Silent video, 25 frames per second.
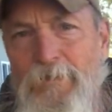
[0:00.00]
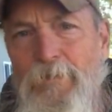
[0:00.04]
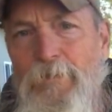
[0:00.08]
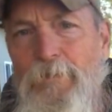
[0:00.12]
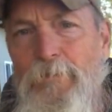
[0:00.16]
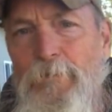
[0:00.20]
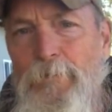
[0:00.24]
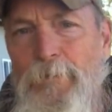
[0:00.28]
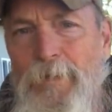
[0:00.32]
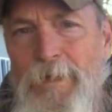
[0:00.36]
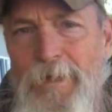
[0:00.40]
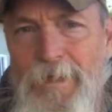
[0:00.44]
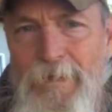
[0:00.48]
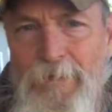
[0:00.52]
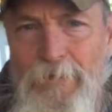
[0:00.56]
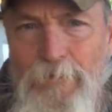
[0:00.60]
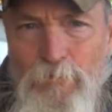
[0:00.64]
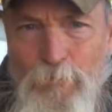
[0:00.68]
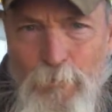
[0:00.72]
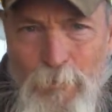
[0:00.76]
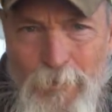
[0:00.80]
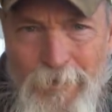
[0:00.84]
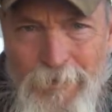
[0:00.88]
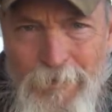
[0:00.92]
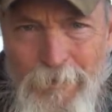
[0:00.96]
to the
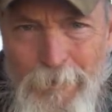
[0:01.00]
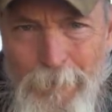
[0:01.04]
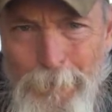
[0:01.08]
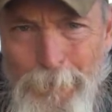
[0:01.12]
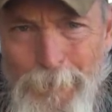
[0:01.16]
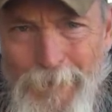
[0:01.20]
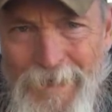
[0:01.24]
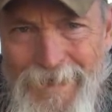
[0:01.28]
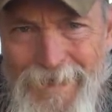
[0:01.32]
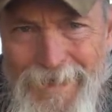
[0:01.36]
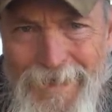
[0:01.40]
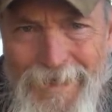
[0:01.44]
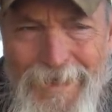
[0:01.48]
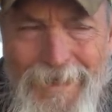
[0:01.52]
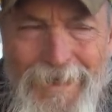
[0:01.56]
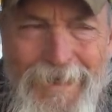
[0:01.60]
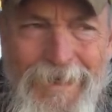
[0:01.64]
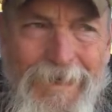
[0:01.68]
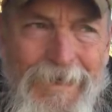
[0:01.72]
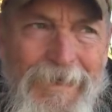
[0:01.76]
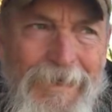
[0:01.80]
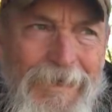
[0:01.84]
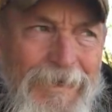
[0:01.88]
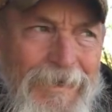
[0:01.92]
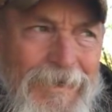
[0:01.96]
range with your buddy
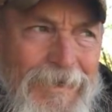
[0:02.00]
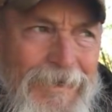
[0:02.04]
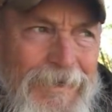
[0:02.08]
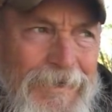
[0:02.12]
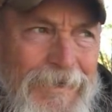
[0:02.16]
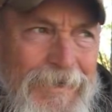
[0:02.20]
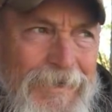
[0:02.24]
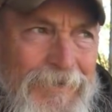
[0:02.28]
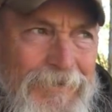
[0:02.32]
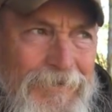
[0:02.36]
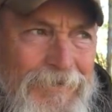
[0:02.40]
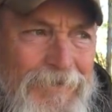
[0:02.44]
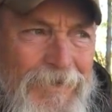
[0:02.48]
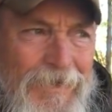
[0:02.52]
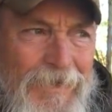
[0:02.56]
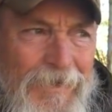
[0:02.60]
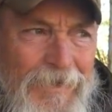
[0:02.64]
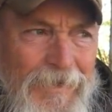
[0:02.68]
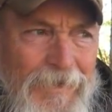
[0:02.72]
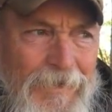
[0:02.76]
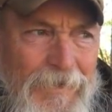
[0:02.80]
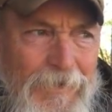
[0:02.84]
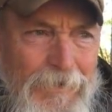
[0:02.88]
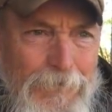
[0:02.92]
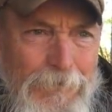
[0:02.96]
uh, is not
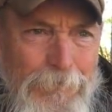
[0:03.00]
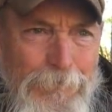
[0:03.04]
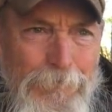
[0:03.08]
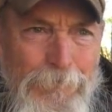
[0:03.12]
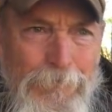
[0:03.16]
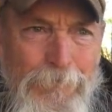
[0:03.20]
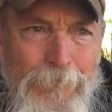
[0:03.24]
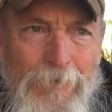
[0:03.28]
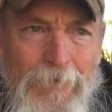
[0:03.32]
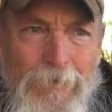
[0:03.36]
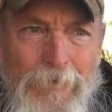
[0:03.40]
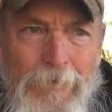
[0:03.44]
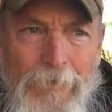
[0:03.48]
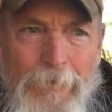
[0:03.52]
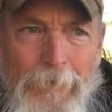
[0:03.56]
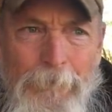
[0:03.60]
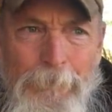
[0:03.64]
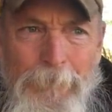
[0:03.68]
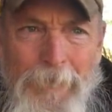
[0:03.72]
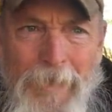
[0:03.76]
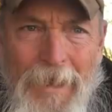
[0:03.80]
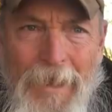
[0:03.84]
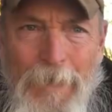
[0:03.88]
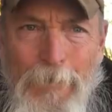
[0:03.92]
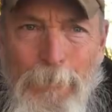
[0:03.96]
enough.
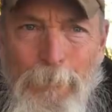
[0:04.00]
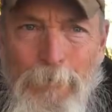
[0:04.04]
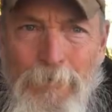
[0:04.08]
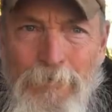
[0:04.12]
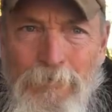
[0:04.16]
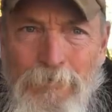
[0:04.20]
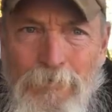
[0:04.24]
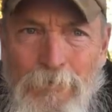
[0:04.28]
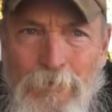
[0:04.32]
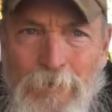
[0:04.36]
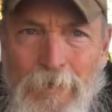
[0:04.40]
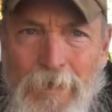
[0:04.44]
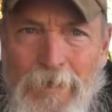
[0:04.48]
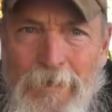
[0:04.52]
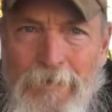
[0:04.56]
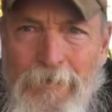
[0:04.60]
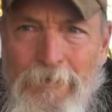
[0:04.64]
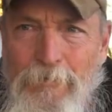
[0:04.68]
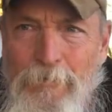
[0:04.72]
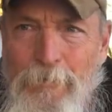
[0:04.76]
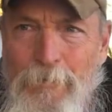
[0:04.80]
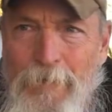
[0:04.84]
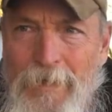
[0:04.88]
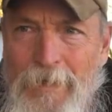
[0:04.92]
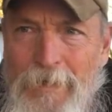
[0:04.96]
How would you like
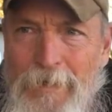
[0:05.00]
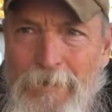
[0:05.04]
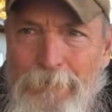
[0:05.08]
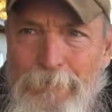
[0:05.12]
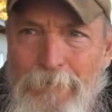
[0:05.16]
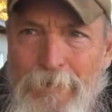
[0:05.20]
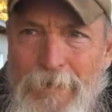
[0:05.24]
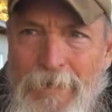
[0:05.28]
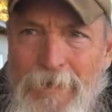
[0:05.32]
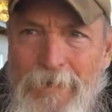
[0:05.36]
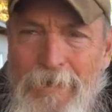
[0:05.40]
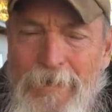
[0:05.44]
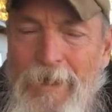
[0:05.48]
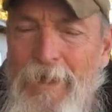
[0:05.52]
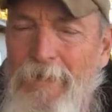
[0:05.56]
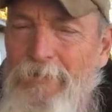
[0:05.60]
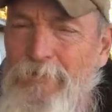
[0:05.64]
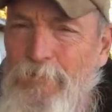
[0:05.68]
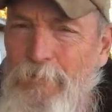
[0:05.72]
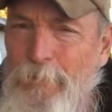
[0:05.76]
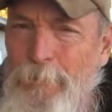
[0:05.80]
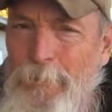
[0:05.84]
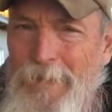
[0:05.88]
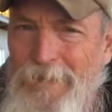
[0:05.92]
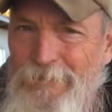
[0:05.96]
to have a
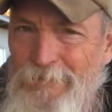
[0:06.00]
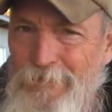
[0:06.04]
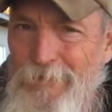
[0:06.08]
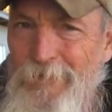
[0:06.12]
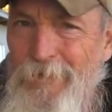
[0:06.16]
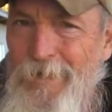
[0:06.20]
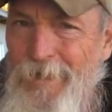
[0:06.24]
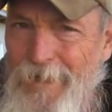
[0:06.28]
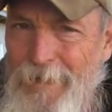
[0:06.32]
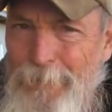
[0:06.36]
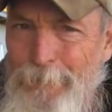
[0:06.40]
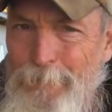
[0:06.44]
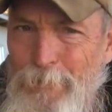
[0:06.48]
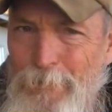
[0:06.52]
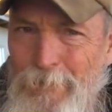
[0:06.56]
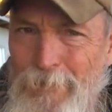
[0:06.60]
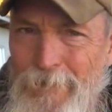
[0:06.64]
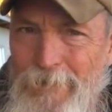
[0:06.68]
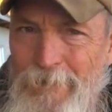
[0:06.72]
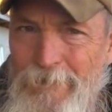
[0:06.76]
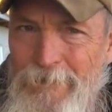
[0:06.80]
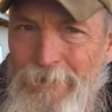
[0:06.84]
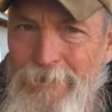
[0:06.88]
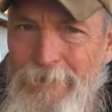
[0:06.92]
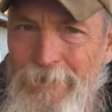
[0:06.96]
special
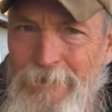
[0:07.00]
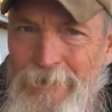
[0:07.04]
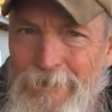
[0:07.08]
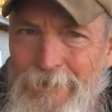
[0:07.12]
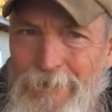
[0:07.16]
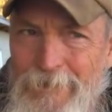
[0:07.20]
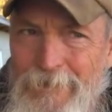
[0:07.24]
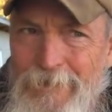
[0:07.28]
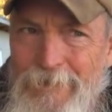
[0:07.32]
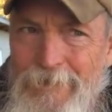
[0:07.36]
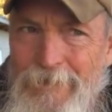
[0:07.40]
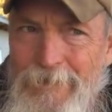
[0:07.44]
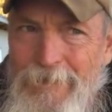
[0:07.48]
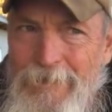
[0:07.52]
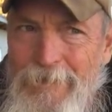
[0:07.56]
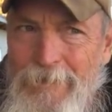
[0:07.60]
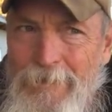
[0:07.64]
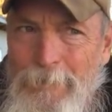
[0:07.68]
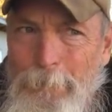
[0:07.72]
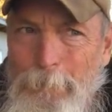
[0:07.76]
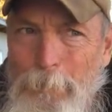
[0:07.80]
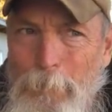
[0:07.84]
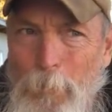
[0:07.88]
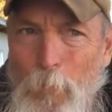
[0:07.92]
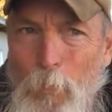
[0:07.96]
operator
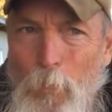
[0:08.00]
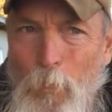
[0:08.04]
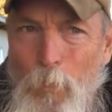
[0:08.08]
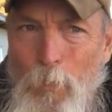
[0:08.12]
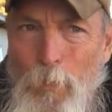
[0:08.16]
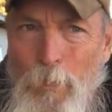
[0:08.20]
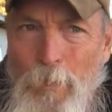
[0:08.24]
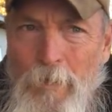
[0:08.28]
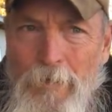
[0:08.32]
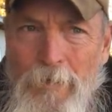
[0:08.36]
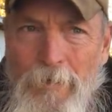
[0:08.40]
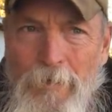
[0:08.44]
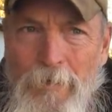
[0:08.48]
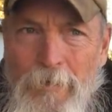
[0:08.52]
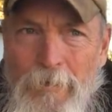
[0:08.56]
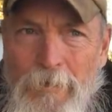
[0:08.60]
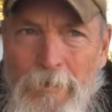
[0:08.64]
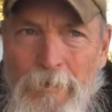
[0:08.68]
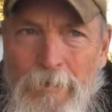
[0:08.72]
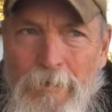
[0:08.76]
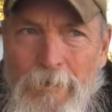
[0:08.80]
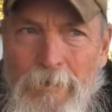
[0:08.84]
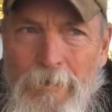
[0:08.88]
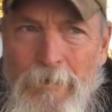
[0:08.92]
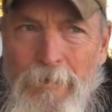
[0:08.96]
pour
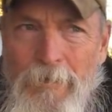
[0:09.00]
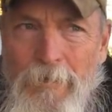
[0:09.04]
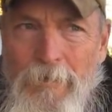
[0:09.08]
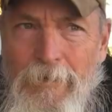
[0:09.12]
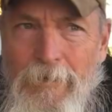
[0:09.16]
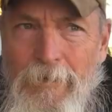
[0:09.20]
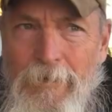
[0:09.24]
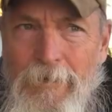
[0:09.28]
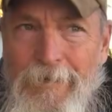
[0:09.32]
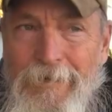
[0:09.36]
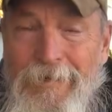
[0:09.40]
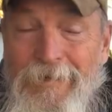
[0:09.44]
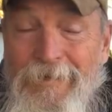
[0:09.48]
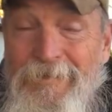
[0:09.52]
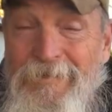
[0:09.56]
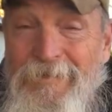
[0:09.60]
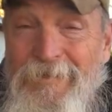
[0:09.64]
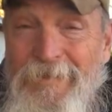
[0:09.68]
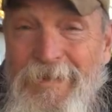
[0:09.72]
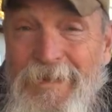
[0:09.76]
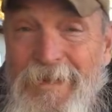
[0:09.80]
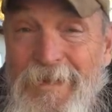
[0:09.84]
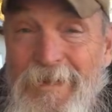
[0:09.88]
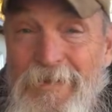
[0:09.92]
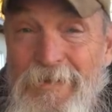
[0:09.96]
his
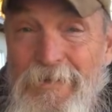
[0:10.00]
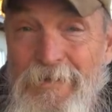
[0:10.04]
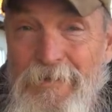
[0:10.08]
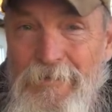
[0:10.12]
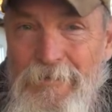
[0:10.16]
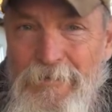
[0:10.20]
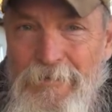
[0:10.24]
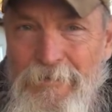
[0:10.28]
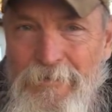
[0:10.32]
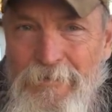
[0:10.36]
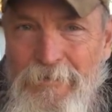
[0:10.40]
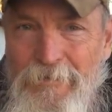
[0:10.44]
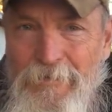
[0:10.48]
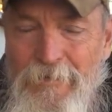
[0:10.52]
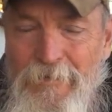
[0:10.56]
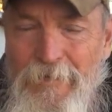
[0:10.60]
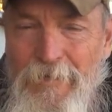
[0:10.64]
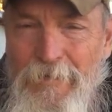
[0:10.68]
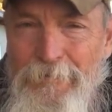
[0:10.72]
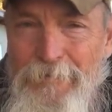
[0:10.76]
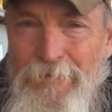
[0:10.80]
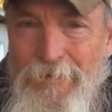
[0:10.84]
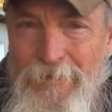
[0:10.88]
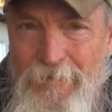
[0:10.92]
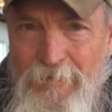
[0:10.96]
years
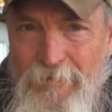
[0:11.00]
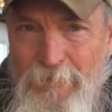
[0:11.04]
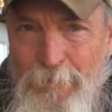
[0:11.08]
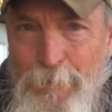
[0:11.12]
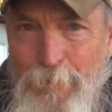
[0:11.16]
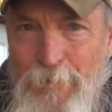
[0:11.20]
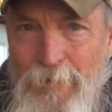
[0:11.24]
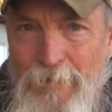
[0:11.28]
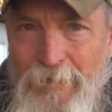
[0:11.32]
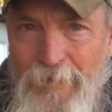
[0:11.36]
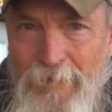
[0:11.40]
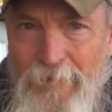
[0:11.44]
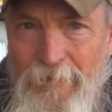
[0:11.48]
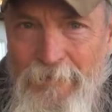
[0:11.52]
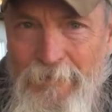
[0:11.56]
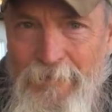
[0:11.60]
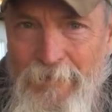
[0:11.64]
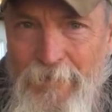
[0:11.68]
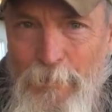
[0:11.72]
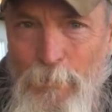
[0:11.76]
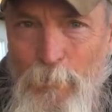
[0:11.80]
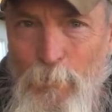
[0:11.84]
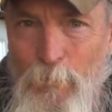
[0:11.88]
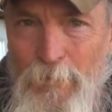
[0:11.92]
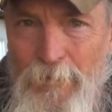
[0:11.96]
of experience
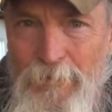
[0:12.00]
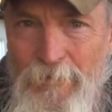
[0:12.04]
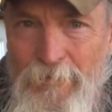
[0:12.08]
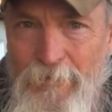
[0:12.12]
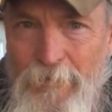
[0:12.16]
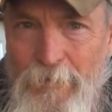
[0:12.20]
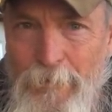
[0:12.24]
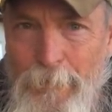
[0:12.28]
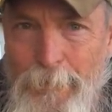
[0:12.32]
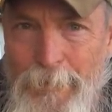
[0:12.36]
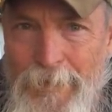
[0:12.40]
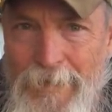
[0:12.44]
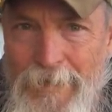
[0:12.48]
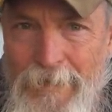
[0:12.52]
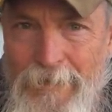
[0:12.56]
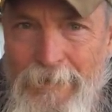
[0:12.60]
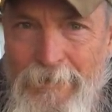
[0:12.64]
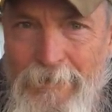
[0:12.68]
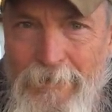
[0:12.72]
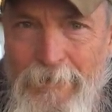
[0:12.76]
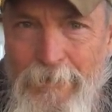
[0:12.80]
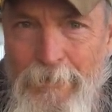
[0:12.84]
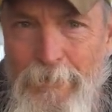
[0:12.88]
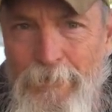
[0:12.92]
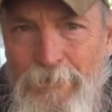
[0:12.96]
and wisdom
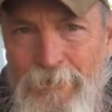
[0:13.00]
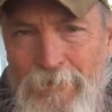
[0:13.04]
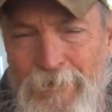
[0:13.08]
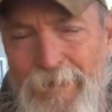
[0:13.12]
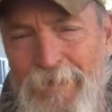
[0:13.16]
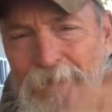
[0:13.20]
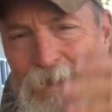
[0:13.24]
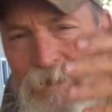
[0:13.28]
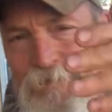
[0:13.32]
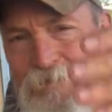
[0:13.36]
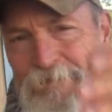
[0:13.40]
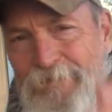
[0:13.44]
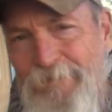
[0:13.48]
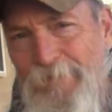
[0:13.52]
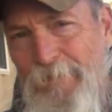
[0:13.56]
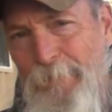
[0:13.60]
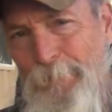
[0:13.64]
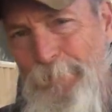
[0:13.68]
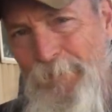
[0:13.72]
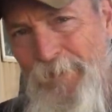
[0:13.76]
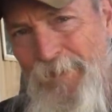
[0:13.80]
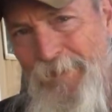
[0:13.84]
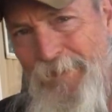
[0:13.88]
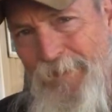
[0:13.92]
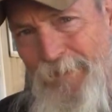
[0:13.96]
into you? See, that's
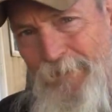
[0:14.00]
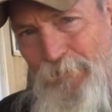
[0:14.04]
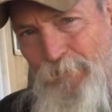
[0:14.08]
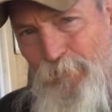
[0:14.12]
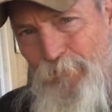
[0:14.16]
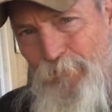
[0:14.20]
something that